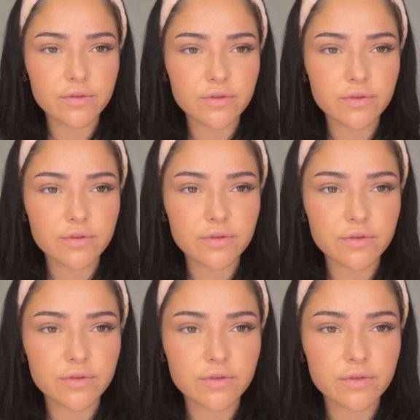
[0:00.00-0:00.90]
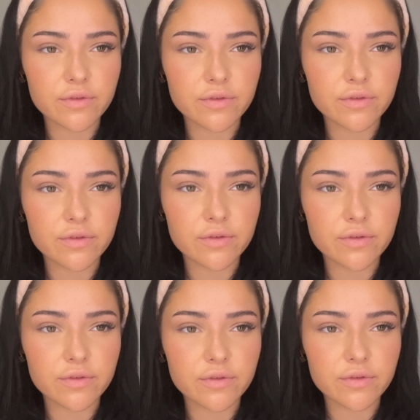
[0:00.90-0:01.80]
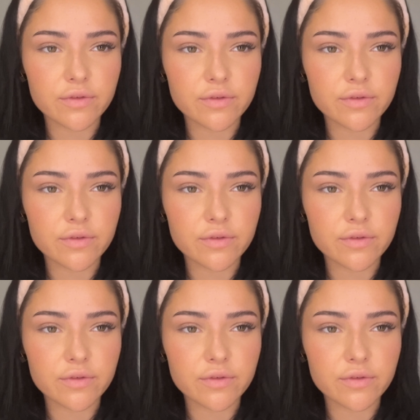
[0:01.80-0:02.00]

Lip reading: kind of realized it a lot more as well.